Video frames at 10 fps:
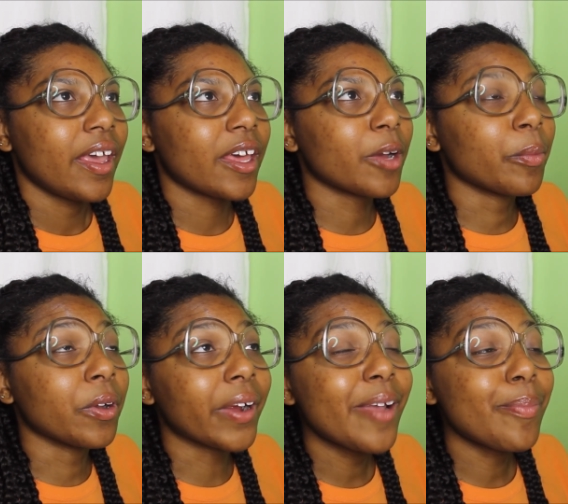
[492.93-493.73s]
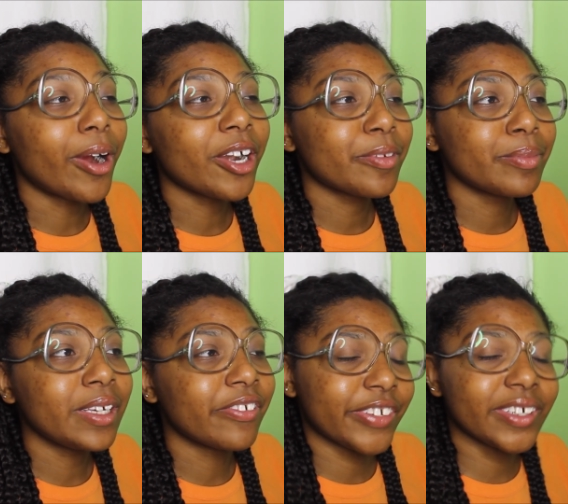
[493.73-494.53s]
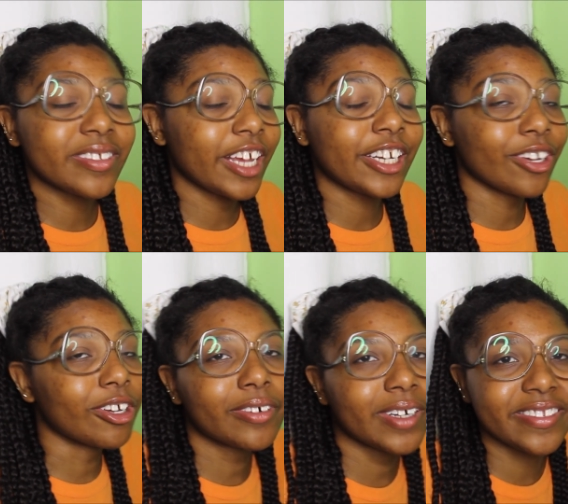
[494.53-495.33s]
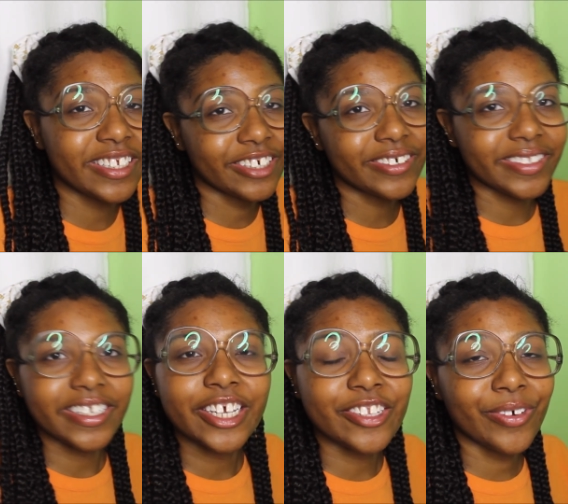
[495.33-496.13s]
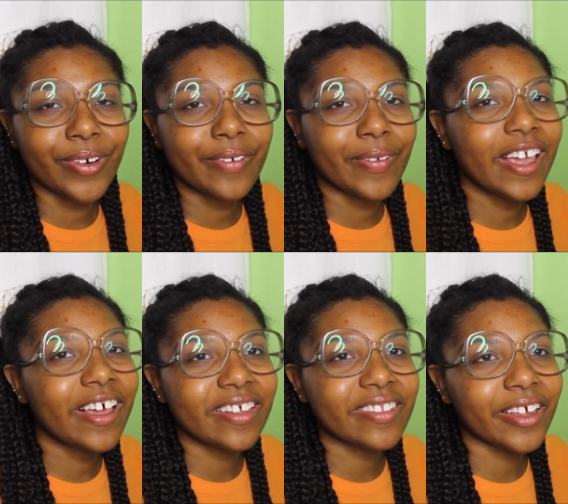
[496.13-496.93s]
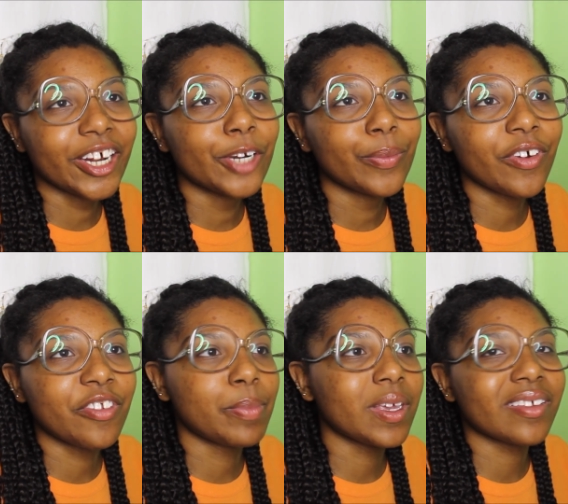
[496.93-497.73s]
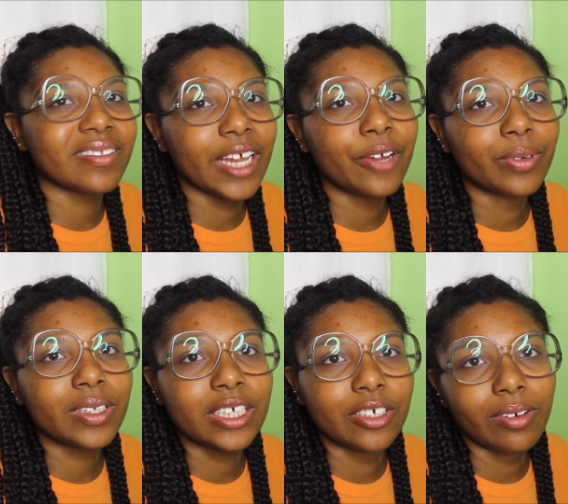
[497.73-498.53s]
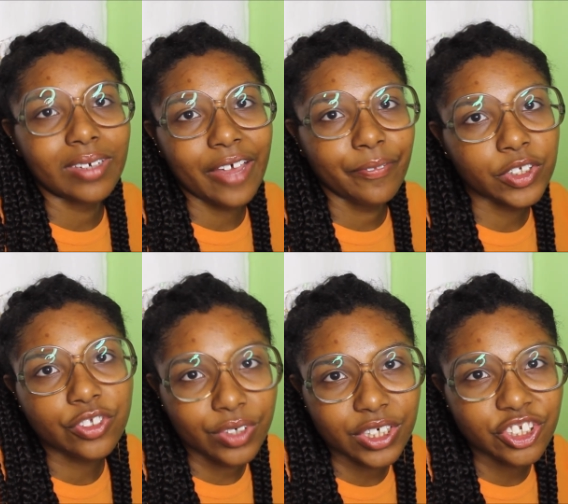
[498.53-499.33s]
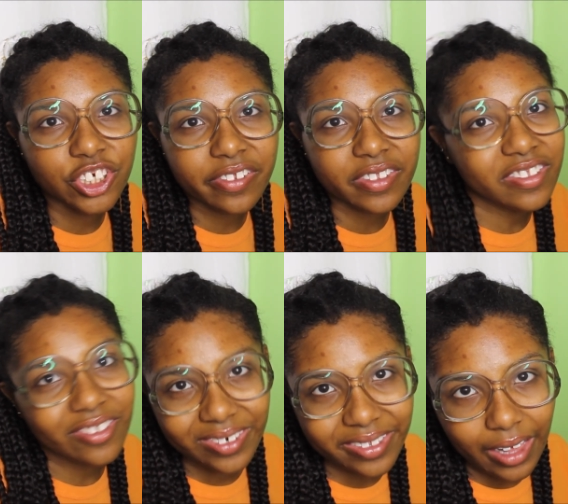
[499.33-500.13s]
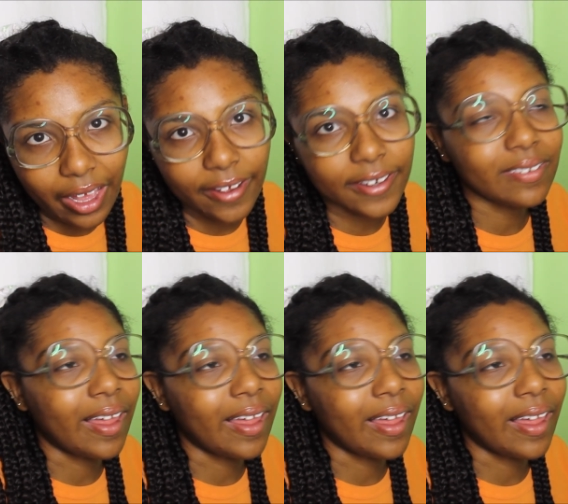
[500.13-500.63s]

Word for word: And a great part of me feels like the only reason they're saying Tori Vega is terrible is because they really don't like Victoria Justice on the side.